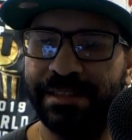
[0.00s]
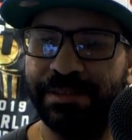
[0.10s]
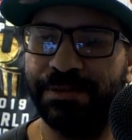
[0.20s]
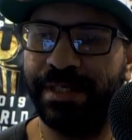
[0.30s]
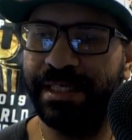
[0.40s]
It's
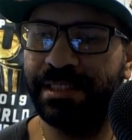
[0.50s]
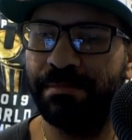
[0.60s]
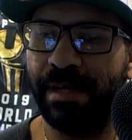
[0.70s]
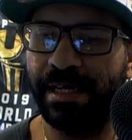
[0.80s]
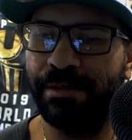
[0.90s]
crazy,
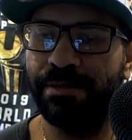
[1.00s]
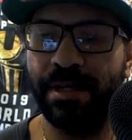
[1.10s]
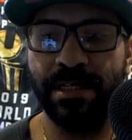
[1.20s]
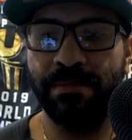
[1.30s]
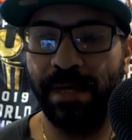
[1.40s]
man. Good
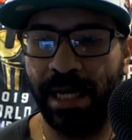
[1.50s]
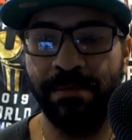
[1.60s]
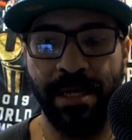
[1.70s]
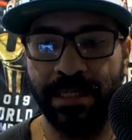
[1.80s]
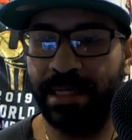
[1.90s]
on him. Hey,
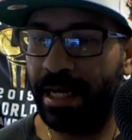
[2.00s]
man.